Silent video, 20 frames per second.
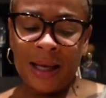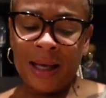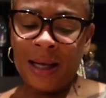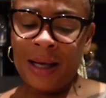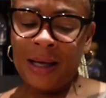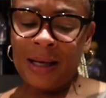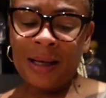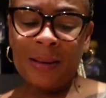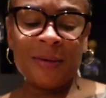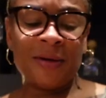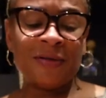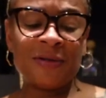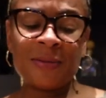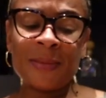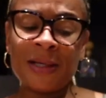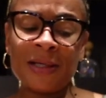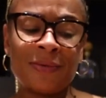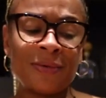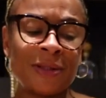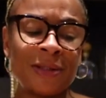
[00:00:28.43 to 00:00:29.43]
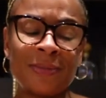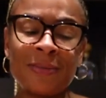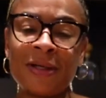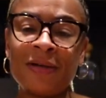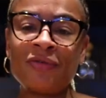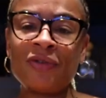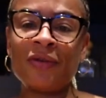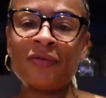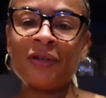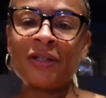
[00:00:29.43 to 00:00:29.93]
And if somebody wants some
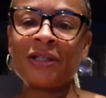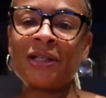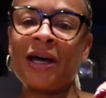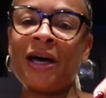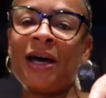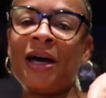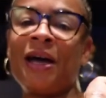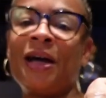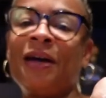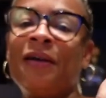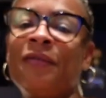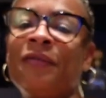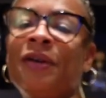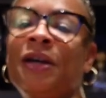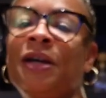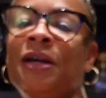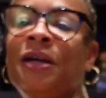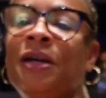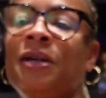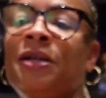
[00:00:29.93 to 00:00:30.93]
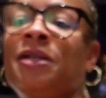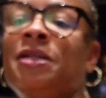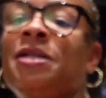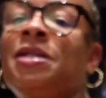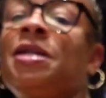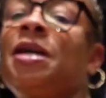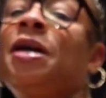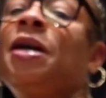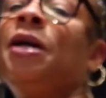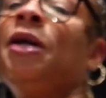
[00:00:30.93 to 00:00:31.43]
leftovers, I have
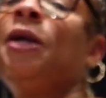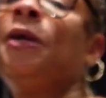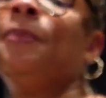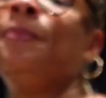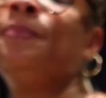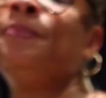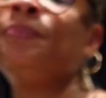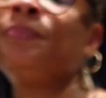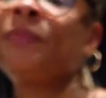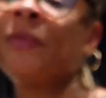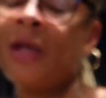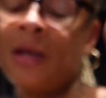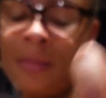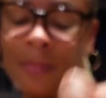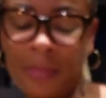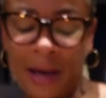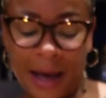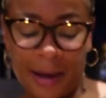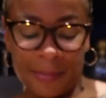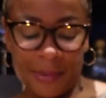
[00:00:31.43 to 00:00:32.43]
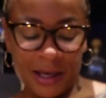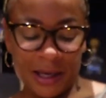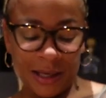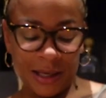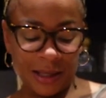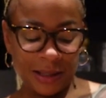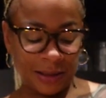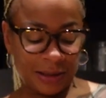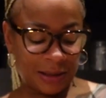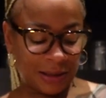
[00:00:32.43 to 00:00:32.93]
some black
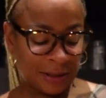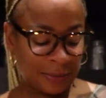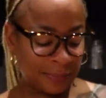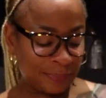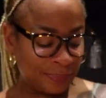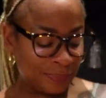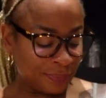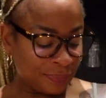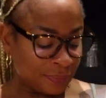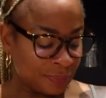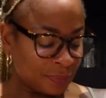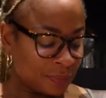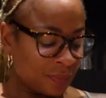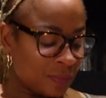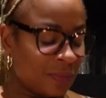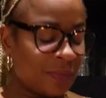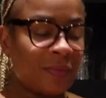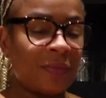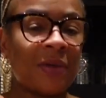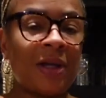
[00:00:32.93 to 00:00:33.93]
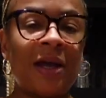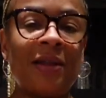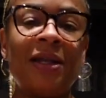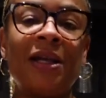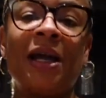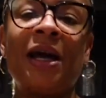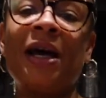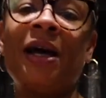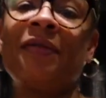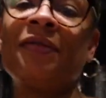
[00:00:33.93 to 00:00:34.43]
beans, and then
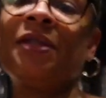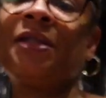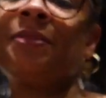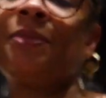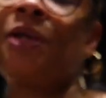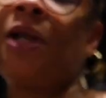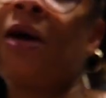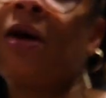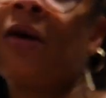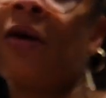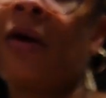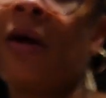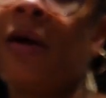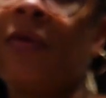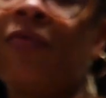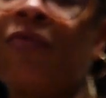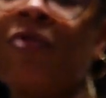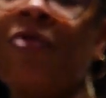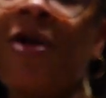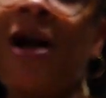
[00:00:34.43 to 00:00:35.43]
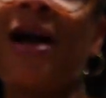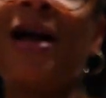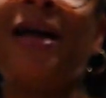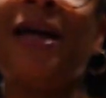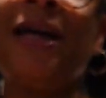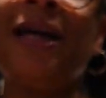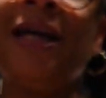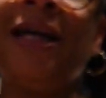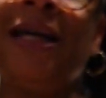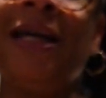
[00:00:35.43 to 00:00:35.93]
I have some long grain
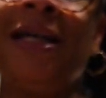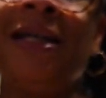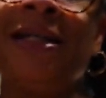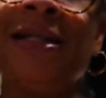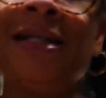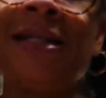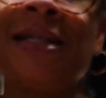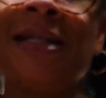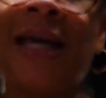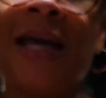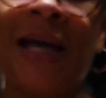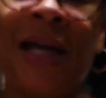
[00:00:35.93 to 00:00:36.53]
rice.